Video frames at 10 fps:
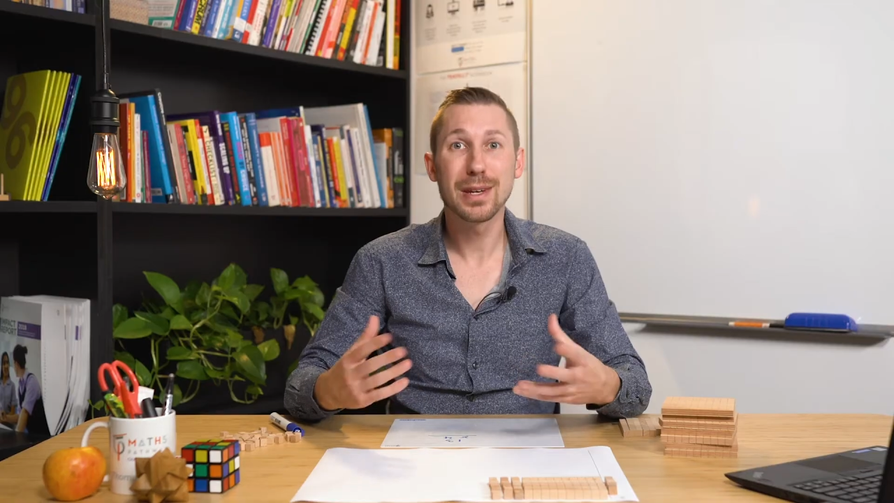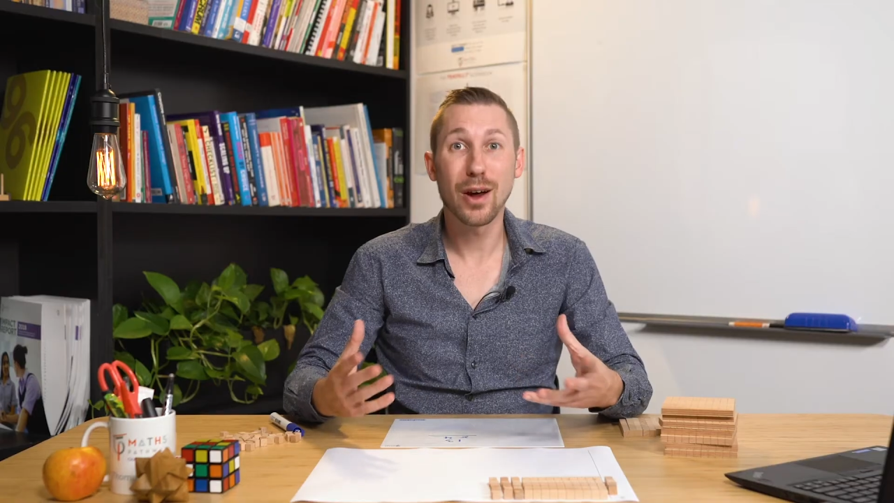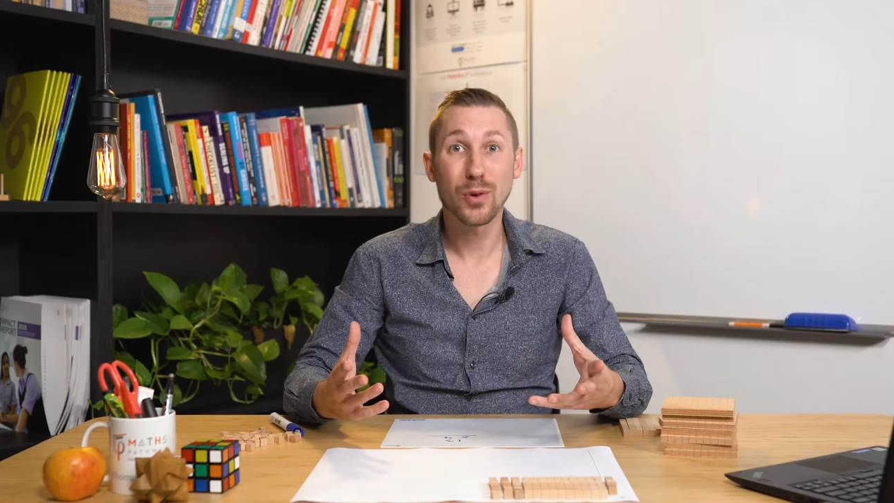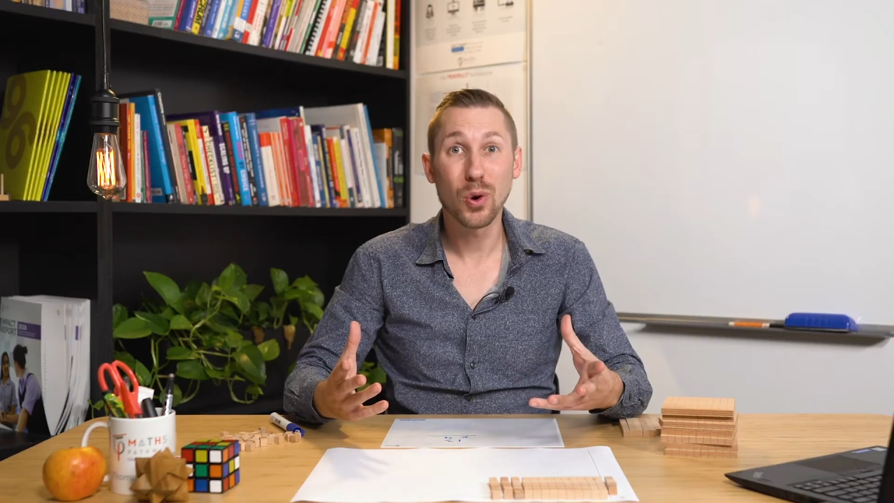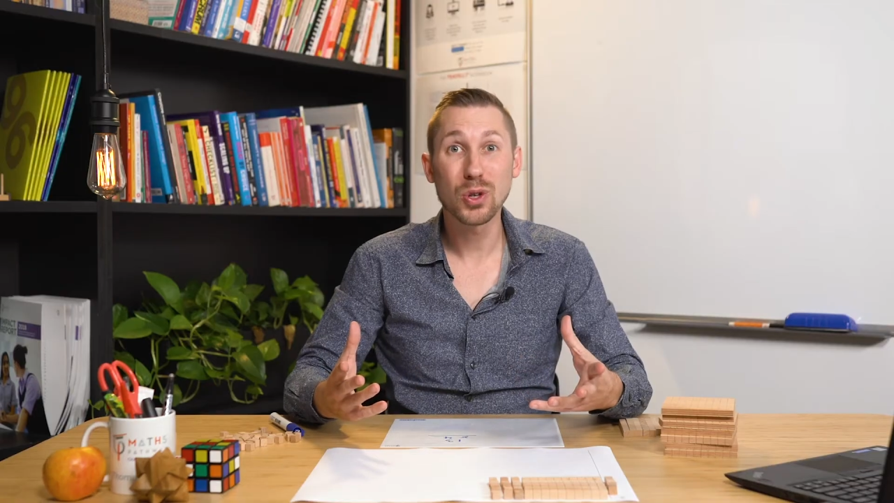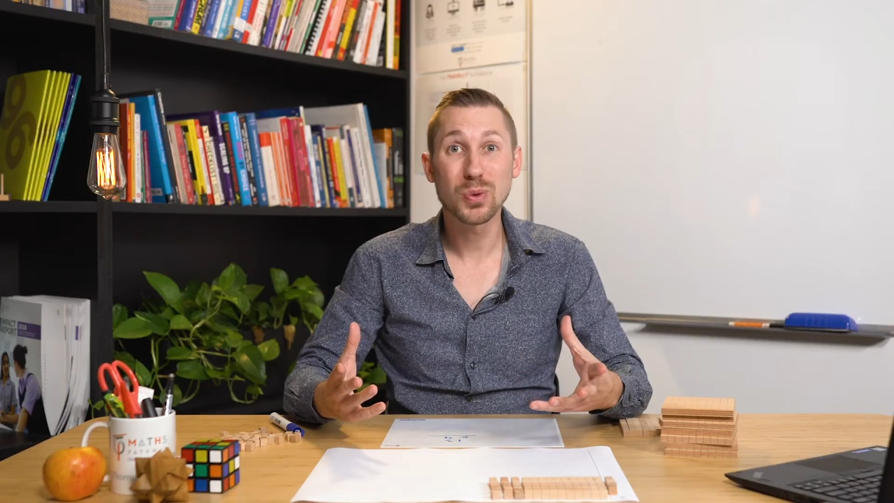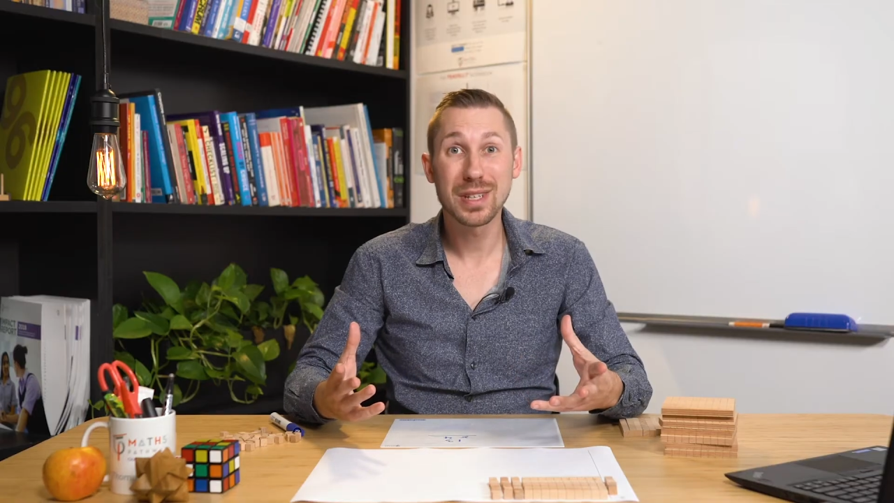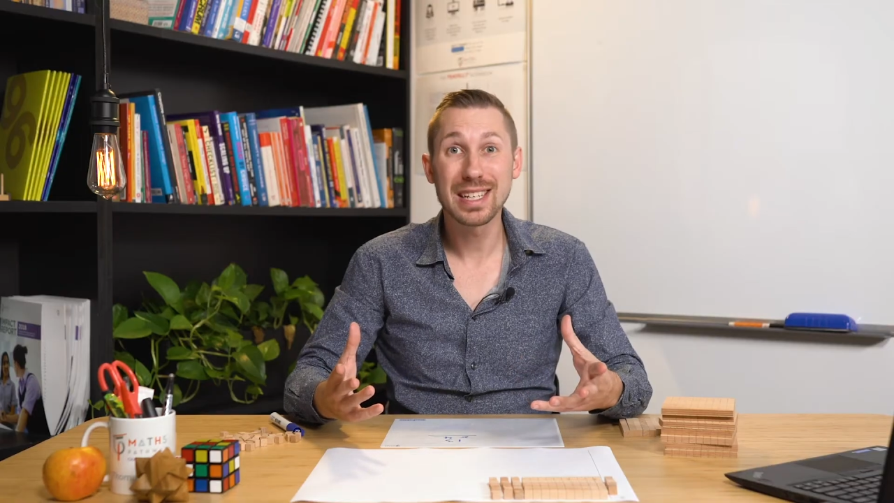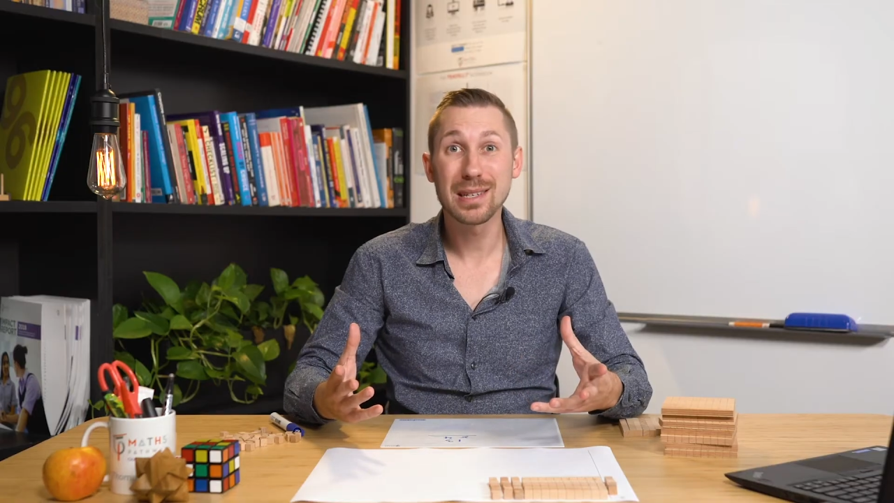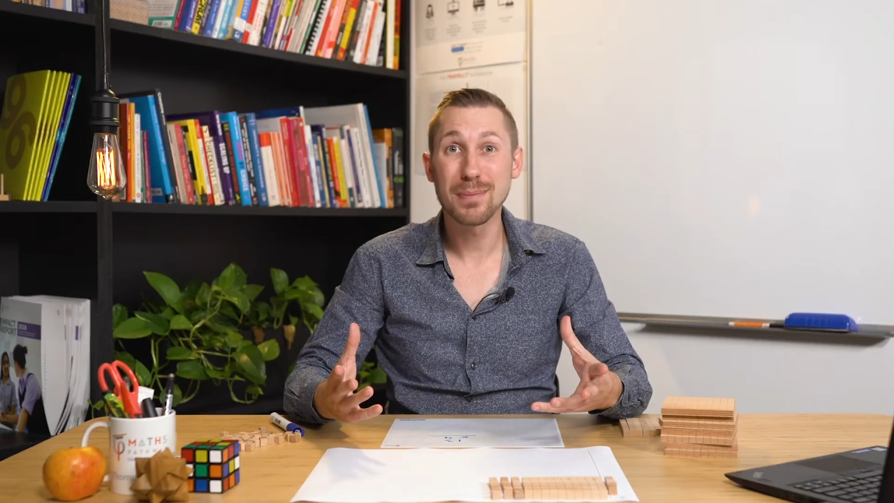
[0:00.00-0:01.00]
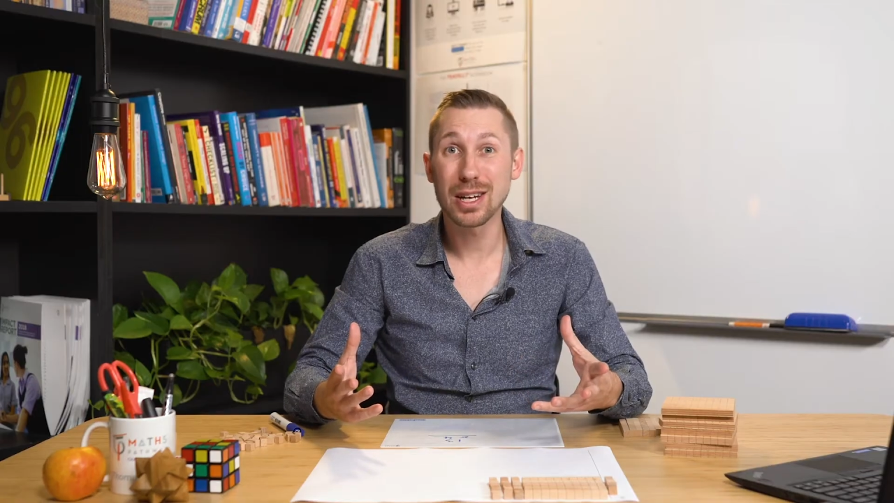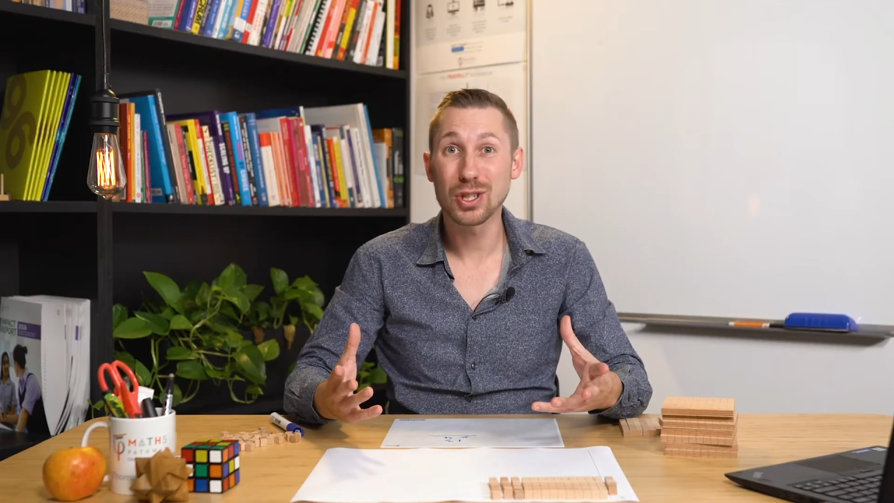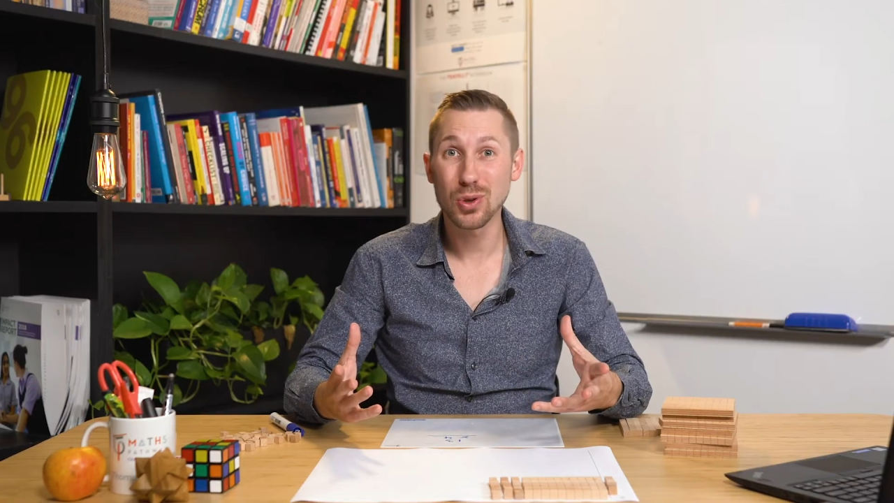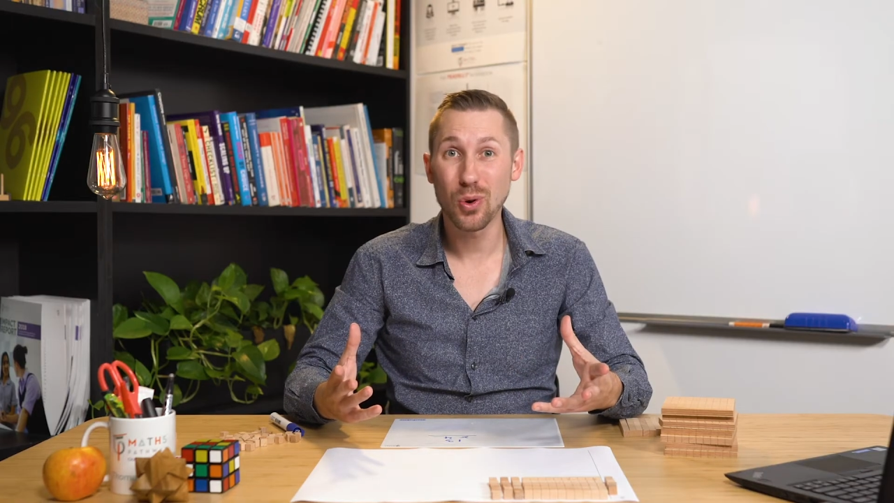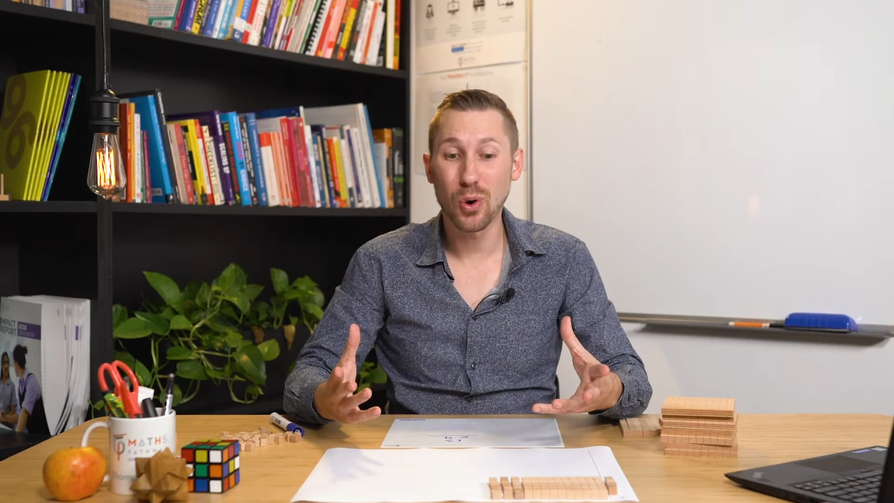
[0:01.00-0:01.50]
Now, of course, we need to make
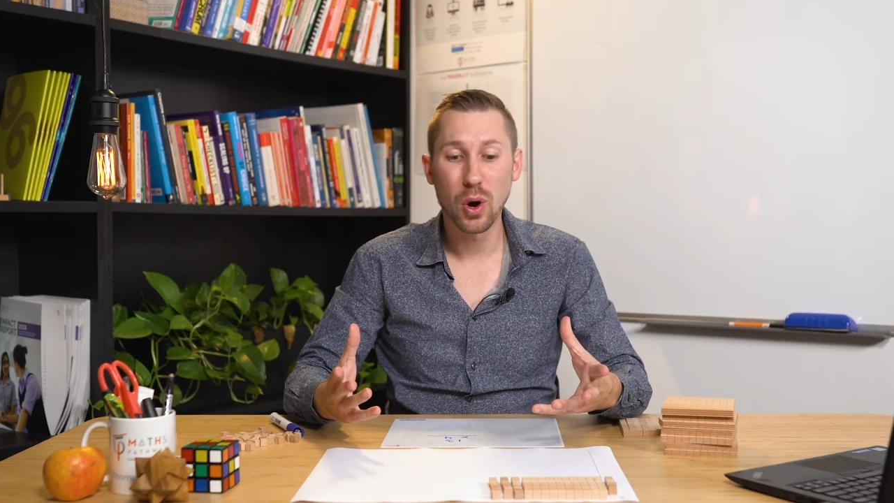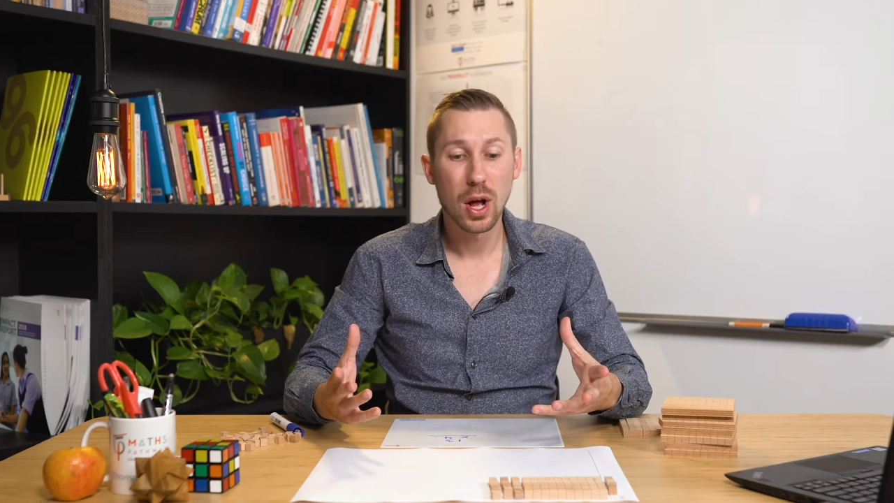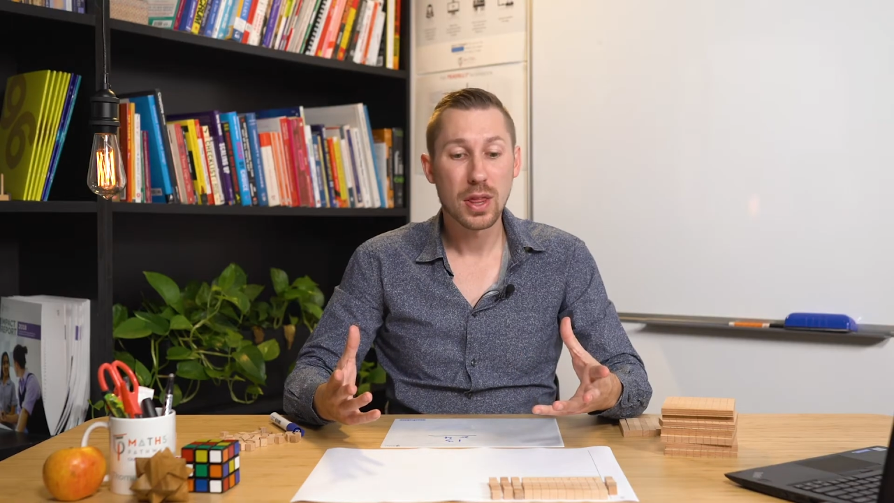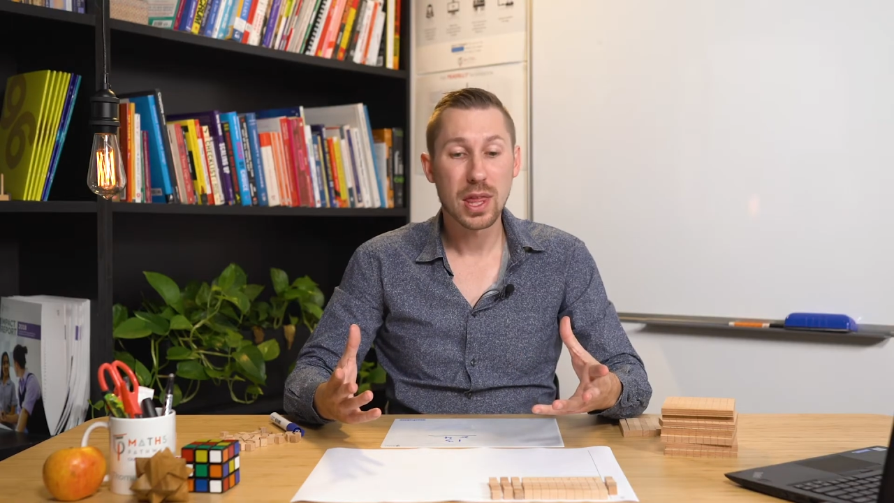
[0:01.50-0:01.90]
sure